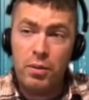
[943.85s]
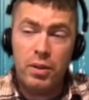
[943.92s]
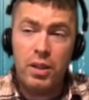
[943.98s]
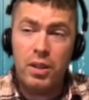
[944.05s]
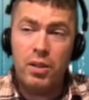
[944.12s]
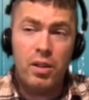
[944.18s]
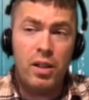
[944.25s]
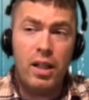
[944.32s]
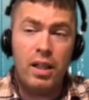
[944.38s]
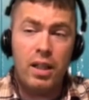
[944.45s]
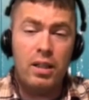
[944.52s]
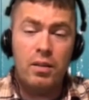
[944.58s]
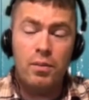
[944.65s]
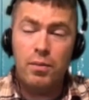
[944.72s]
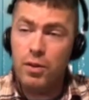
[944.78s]
then they're not
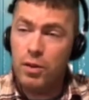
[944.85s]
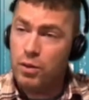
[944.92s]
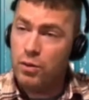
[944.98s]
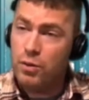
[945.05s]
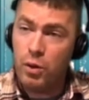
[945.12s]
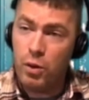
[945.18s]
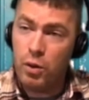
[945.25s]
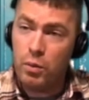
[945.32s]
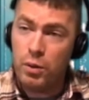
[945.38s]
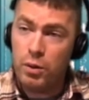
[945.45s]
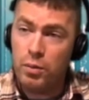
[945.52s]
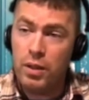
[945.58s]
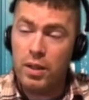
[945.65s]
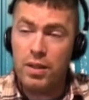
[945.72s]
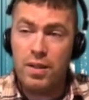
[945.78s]
going to feel vulnerable,
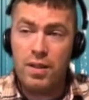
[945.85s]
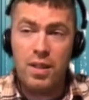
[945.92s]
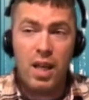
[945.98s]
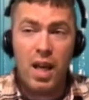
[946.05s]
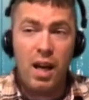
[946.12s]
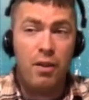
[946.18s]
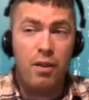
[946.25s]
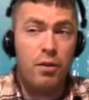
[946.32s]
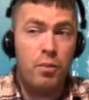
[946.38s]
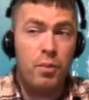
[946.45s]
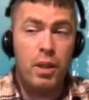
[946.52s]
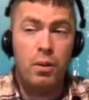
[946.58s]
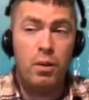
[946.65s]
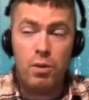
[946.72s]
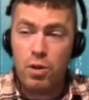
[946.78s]
because the alpha
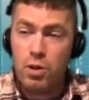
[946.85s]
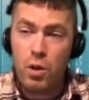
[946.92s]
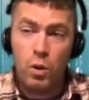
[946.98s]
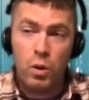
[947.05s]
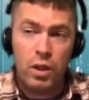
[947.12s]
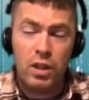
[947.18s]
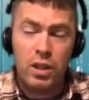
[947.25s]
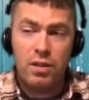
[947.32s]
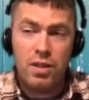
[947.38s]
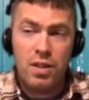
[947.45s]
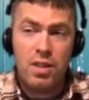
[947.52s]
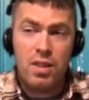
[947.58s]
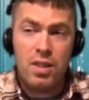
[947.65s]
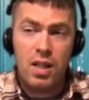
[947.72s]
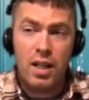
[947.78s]
male would just hold it
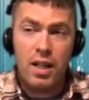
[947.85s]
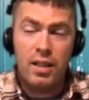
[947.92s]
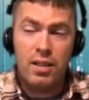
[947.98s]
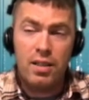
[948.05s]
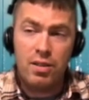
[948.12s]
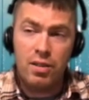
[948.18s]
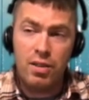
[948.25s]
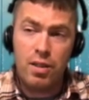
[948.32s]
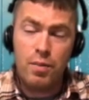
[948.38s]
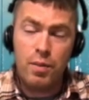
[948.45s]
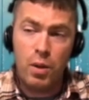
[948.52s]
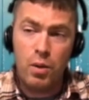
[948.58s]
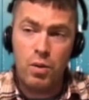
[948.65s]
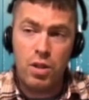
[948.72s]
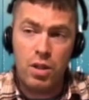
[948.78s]
inside until
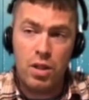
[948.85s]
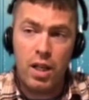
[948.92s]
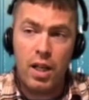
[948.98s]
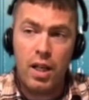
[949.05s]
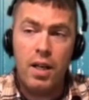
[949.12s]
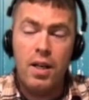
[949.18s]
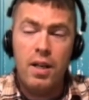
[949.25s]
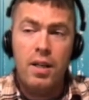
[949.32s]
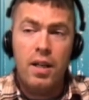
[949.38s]
explosion day.